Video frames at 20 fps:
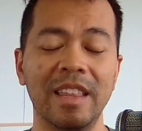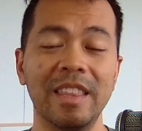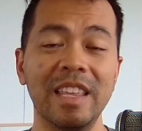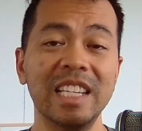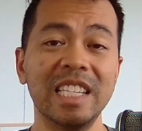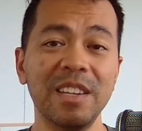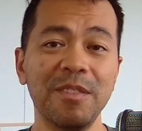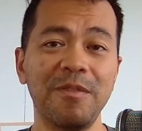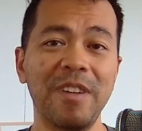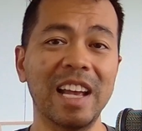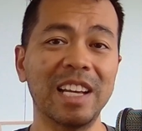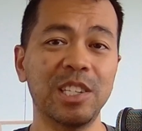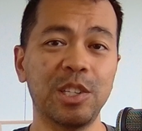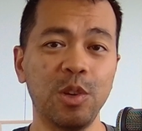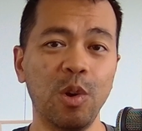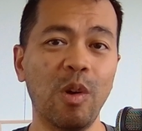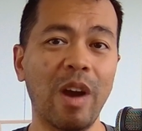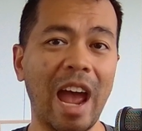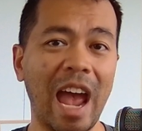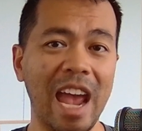This affects
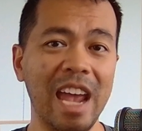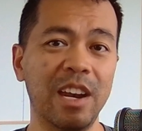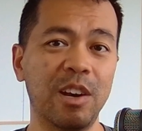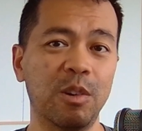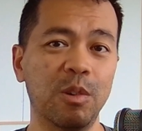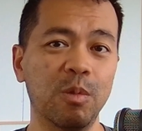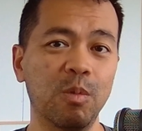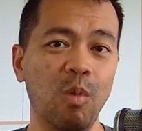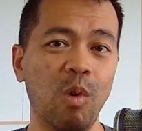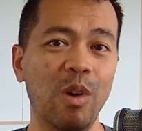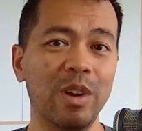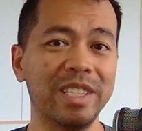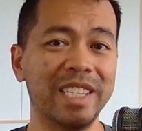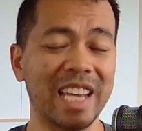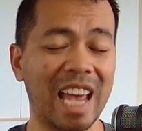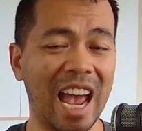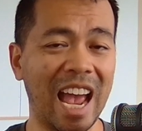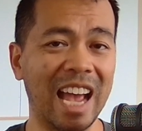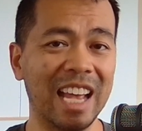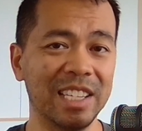your ADA rewards
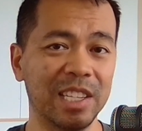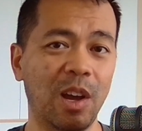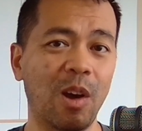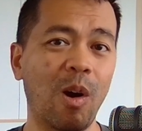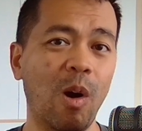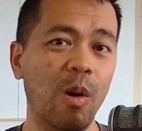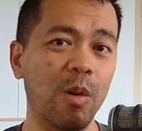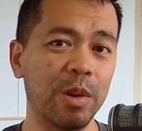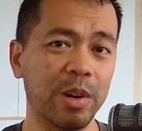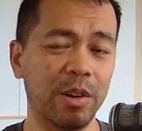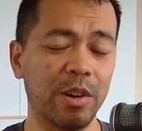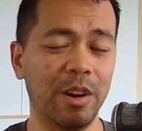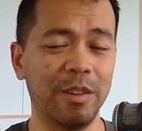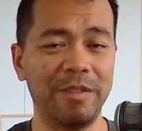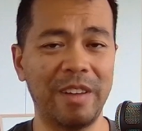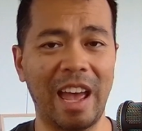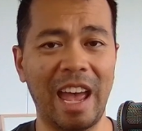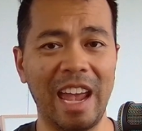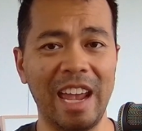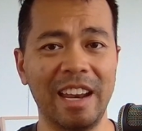as a holder of
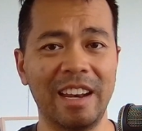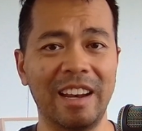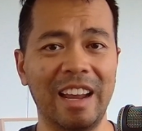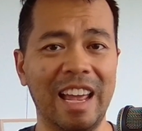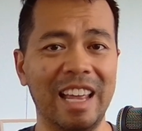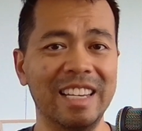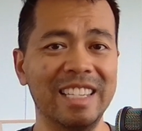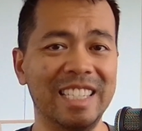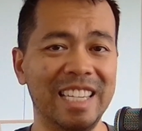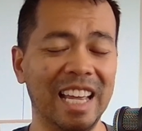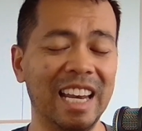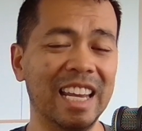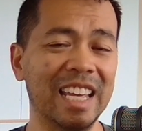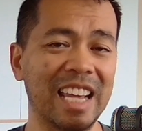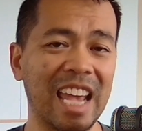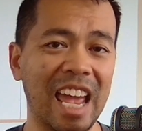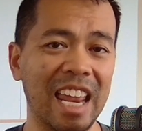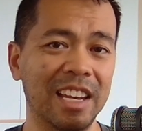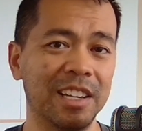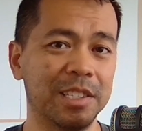ADA and
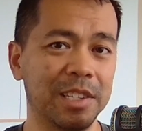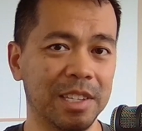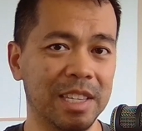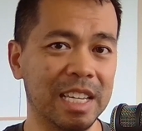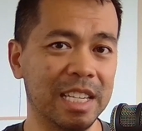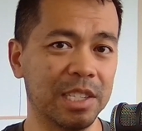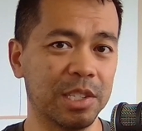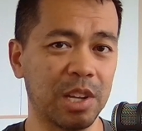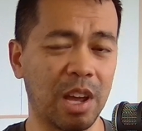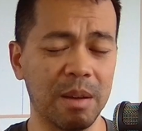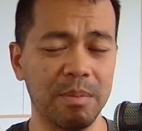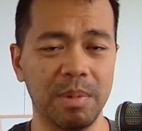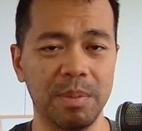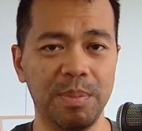delegating to these type of